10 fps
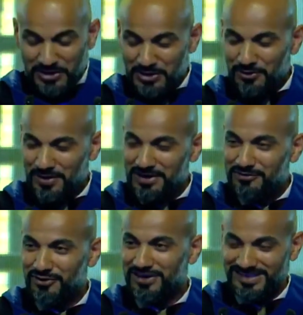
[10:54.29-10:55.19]
you're in
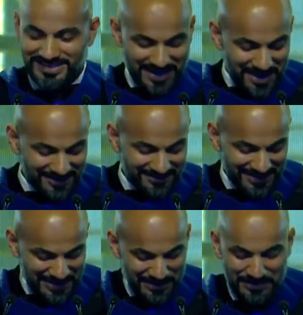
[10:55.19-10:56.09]
for an
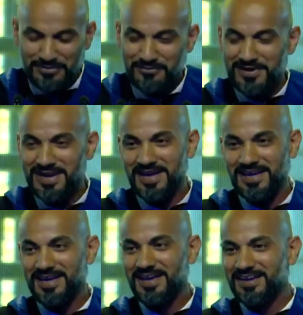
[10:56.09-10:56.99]
exciting,
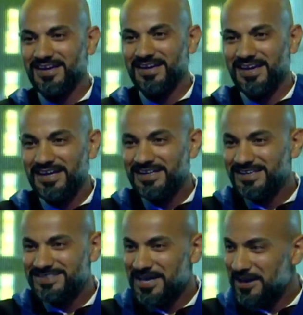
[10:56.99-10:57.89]
thrilling, and
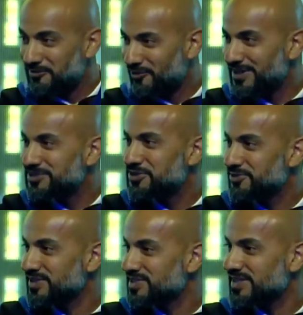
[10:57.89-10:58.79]
let's say
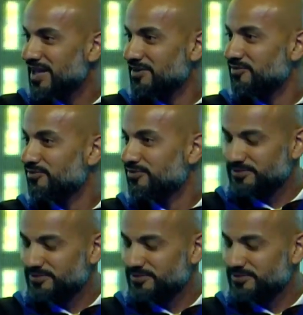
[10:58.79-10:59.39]
adventurous life.